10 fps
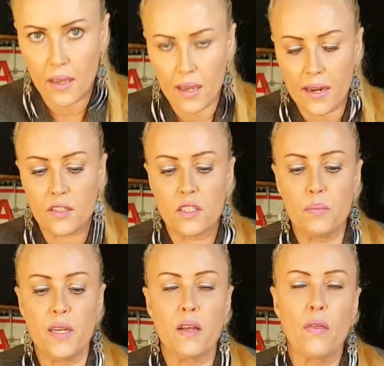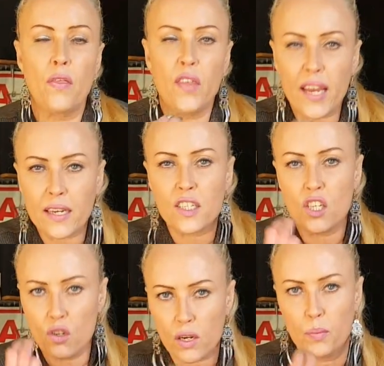It has to be the thickest
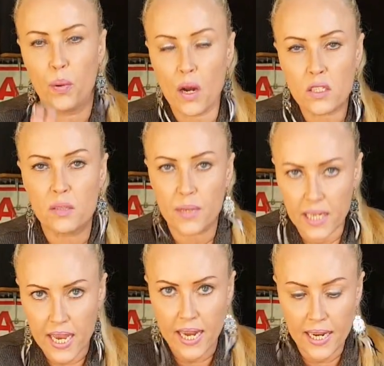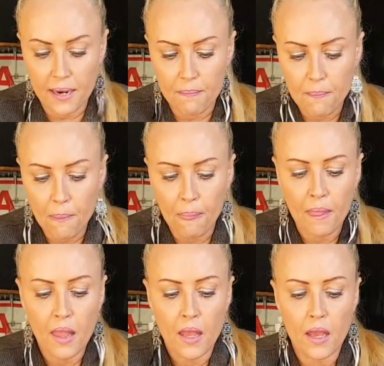you can possibly get it.
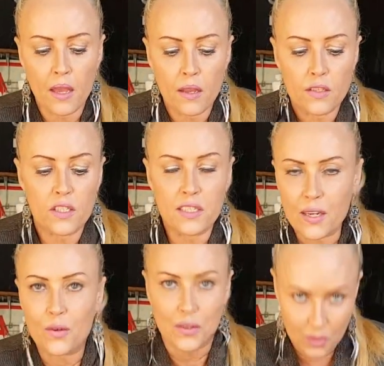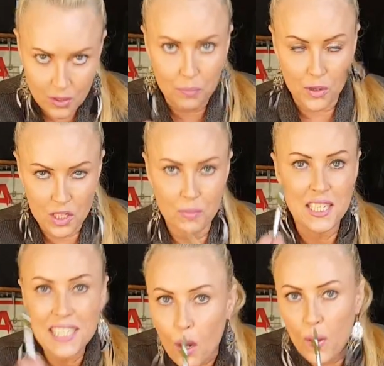You can possibly
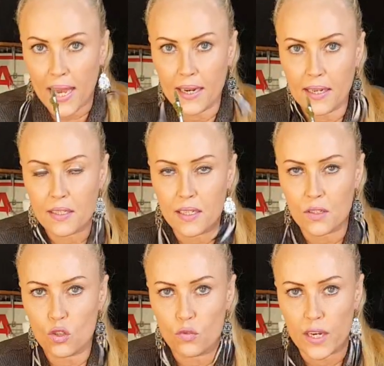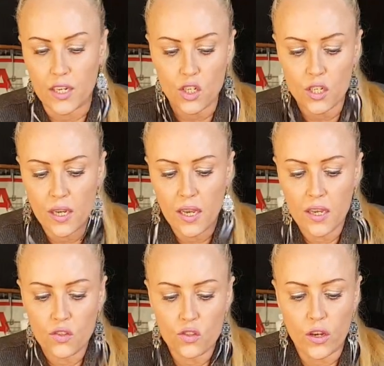still get it into the syringe.
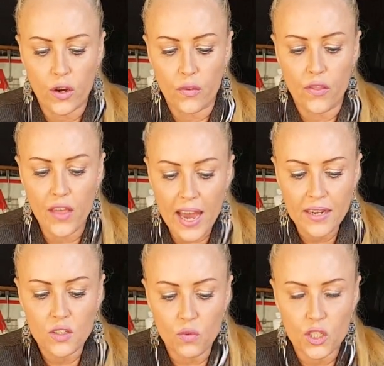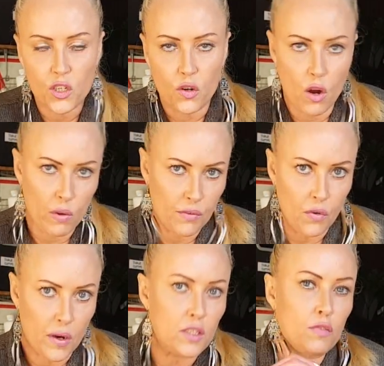So that is what you're going
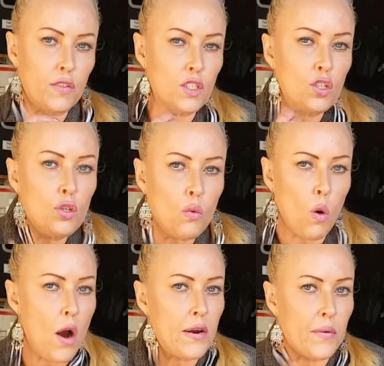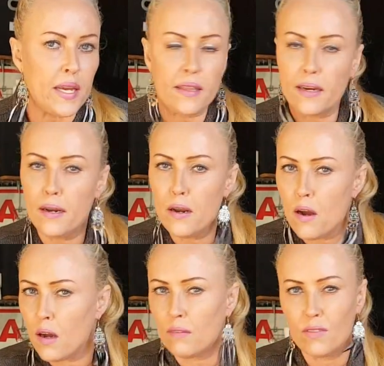for. Is if it's too watery, they're
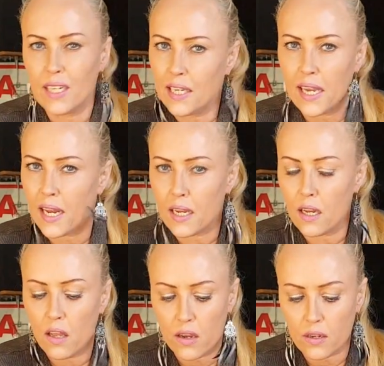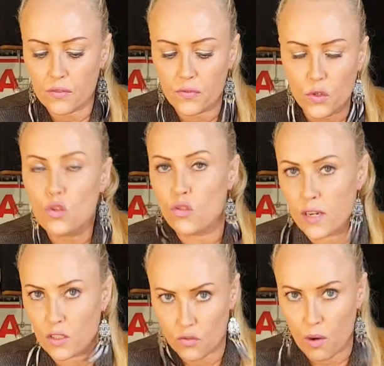not really getting a lot of
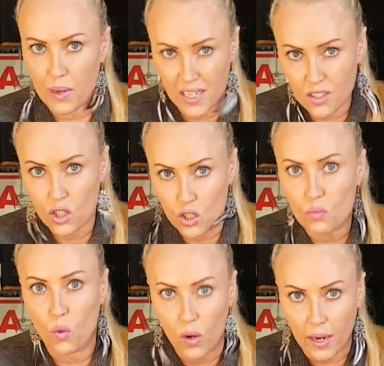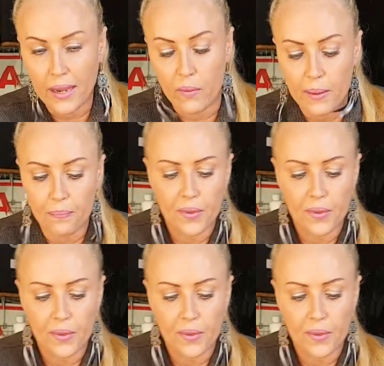nutrients from it. It's just more liquid.